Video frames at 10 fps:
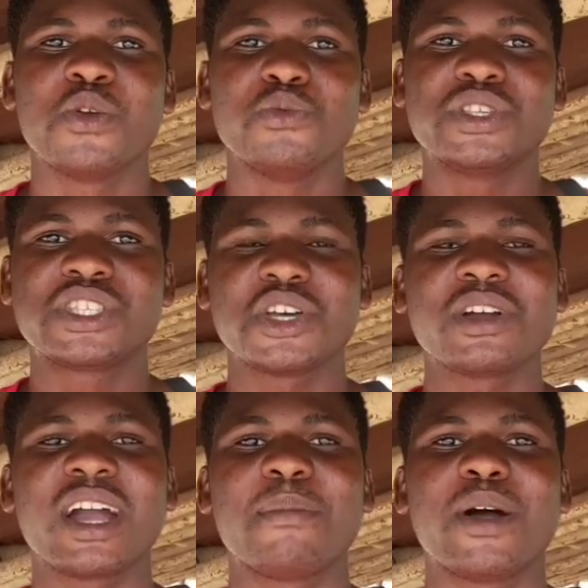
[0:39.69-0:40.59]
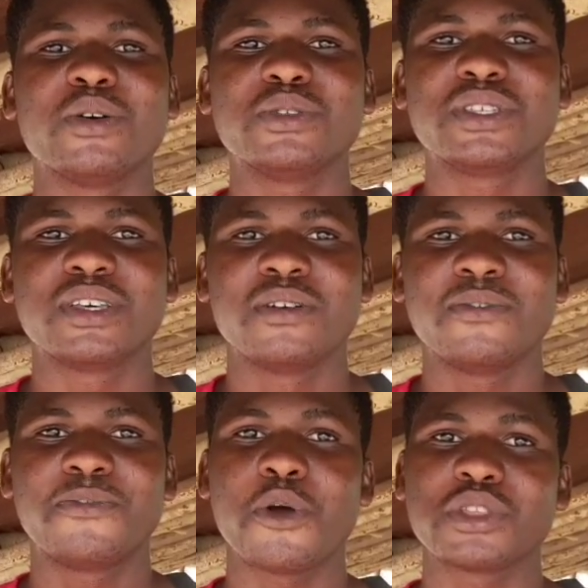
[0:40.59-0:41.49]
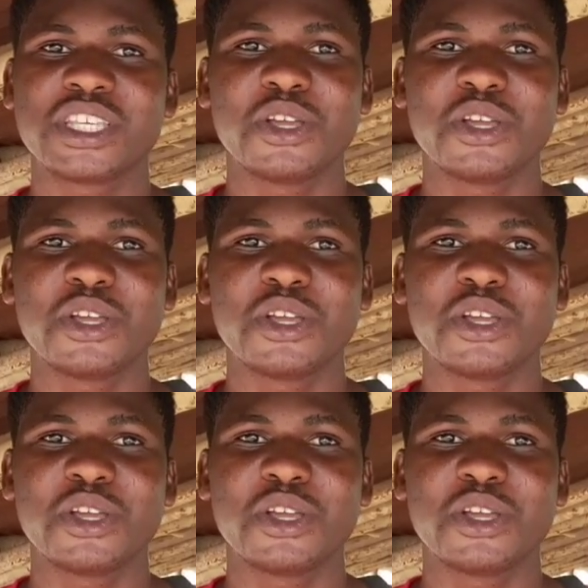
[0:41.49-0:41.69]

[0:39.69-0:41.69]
We stock about 40